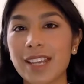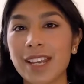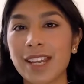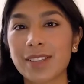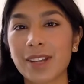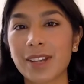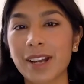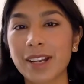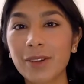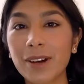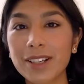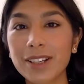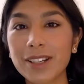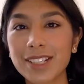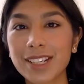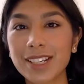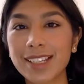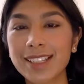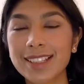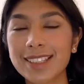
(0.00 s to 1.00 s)
answer any
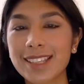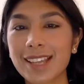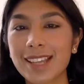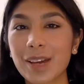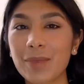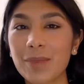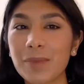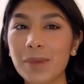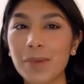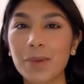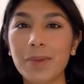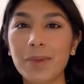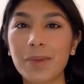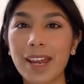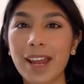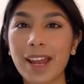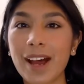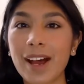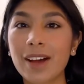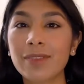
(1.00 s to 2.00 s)
questions that people may
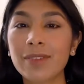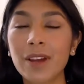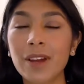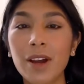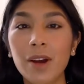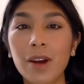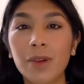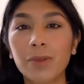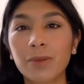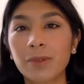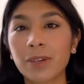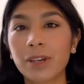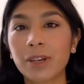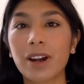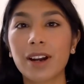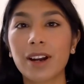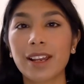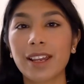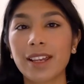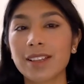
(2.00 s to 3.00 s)
have
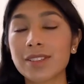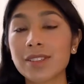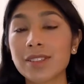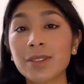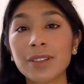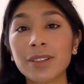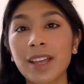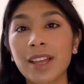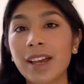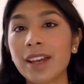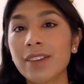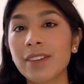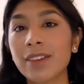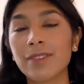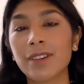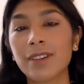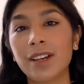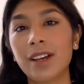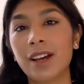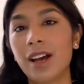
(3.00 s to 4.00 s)
regarding student life,
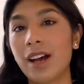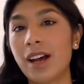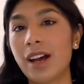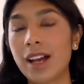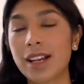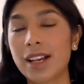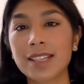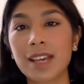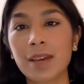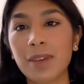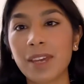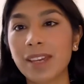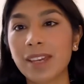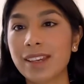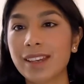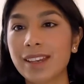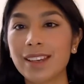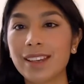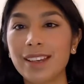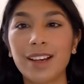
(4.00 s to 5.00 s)

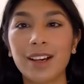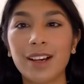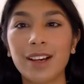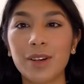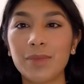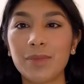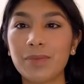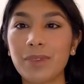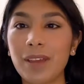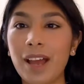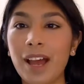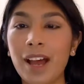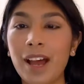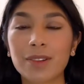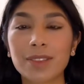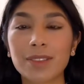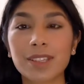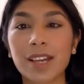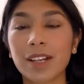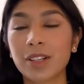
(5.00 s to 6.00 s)
academic,
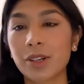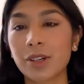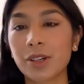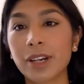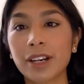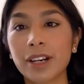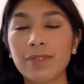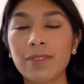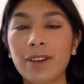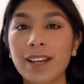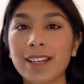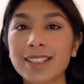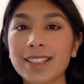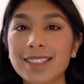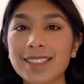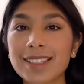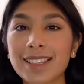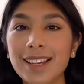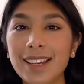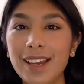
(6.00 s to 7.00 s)
outside career
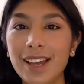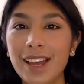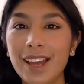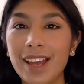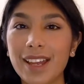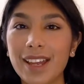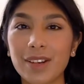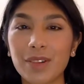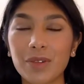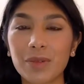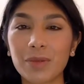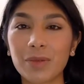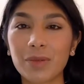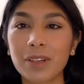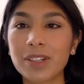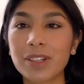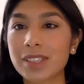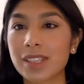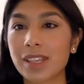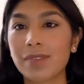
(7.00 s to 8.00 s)
advice, and we
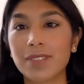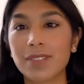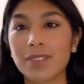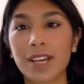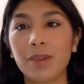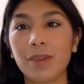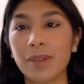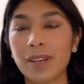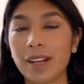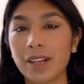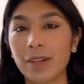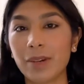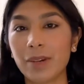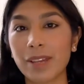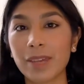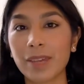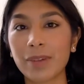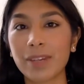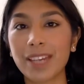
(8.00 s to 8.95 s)
just love to help in any way that we